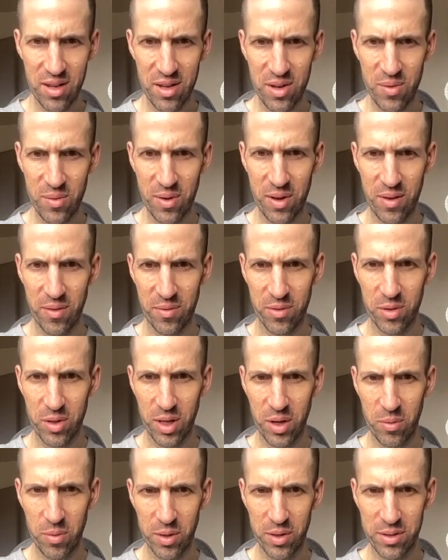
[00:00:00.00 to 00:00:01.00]
We have Clay
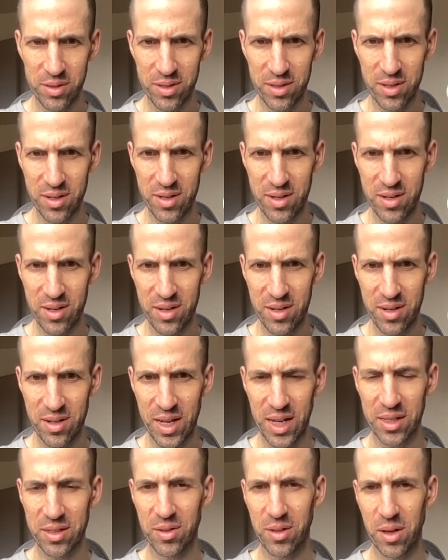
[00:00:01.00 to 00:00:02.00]
Wilson,
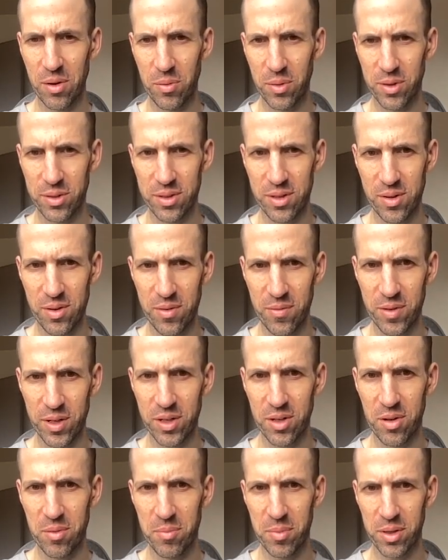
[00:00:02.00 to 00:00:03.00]
S. Clay Wilson,
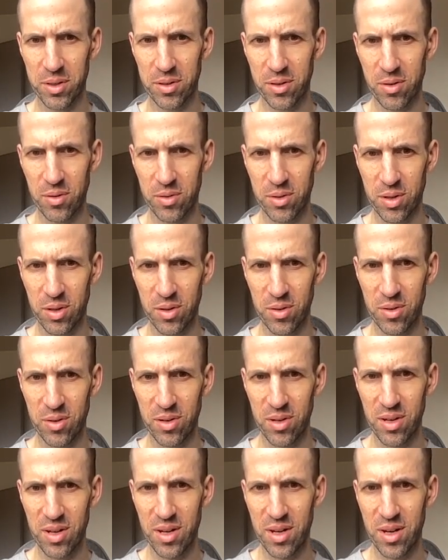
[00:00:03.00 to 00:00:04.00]
Victor Moscoso,
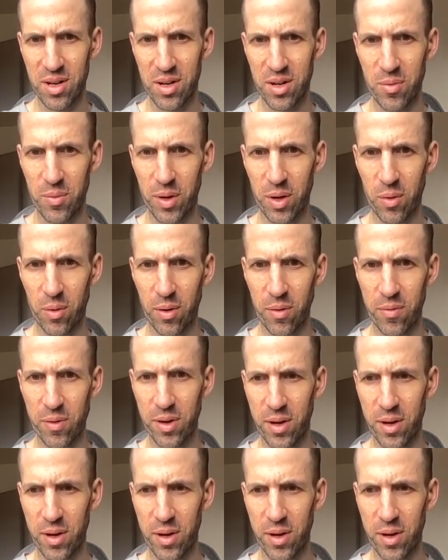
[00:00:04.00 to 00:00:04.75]
Rick Griffin,